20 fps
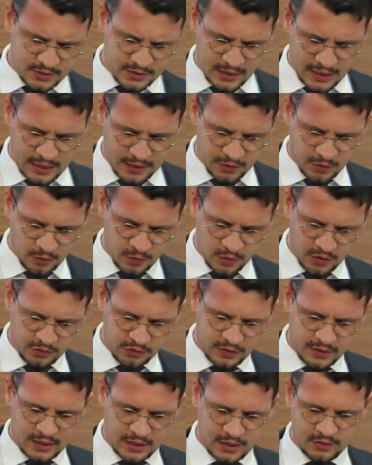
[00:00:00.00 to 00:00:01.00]
how the world
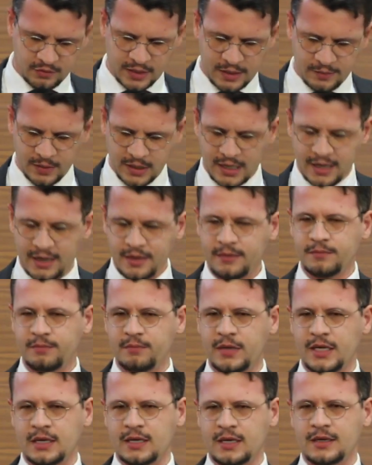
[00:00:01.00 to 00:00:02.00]
renowned rabbi
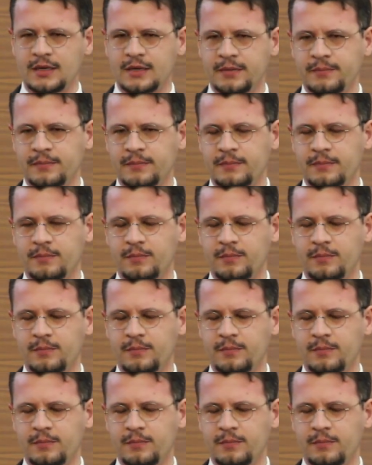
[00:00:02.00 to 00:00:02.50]
Menachem